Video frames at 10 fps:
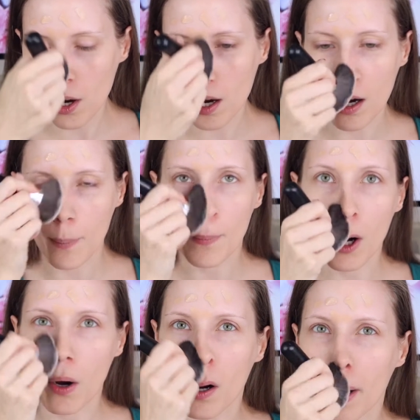um,
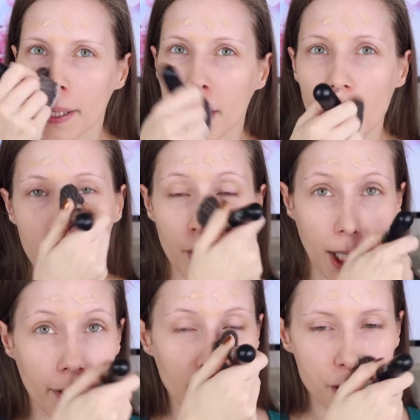on full
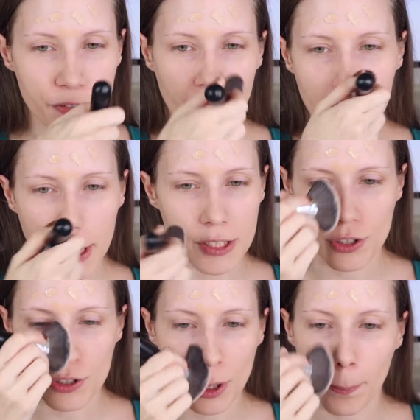coverage
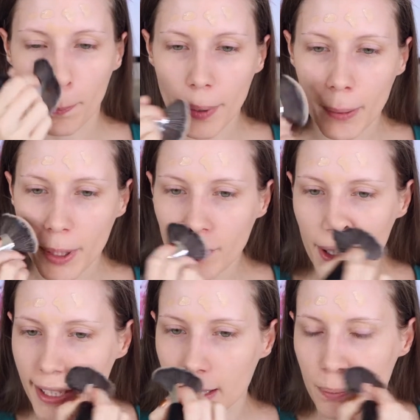foundations, on BB
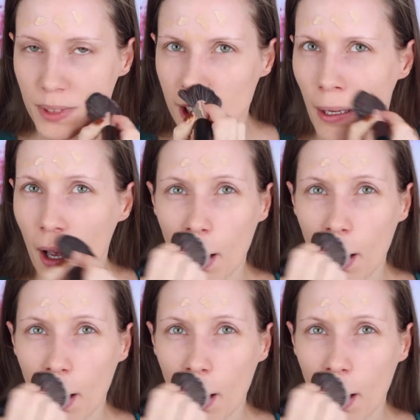creams,